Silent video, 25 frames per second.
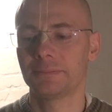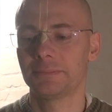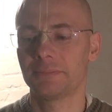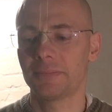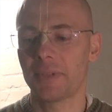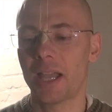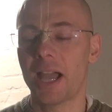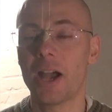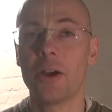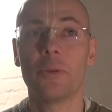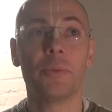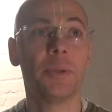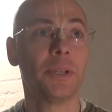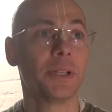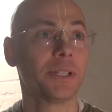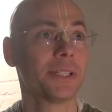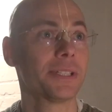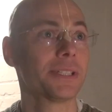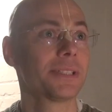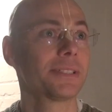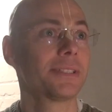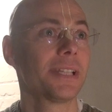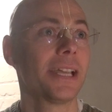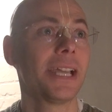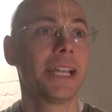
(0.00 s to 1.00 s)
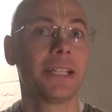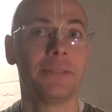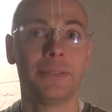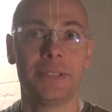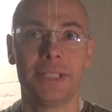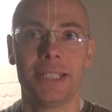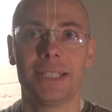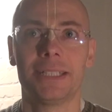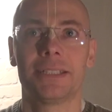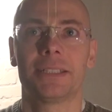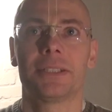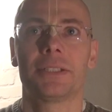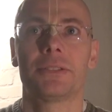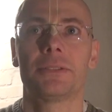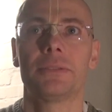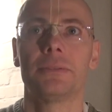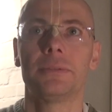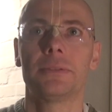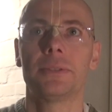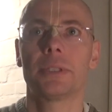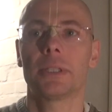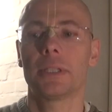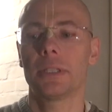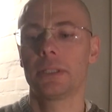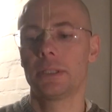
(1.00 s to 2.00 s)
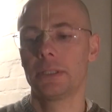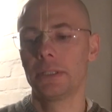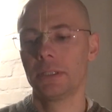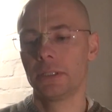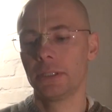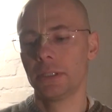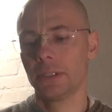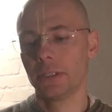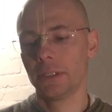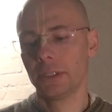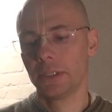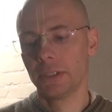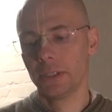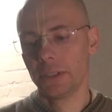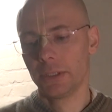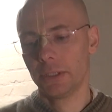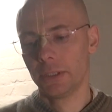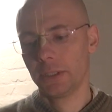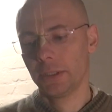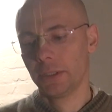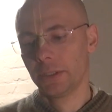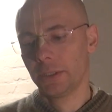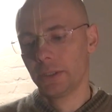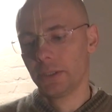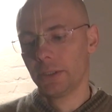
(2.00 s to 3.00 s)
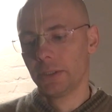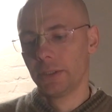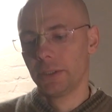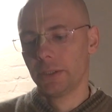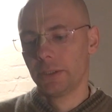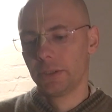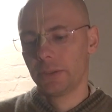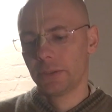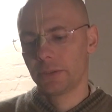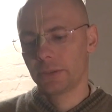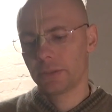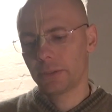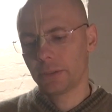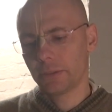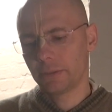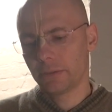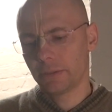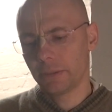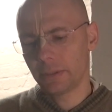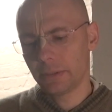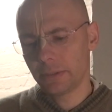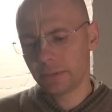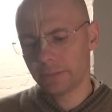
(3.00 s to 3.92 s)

how we understand Vedanta Sutra. So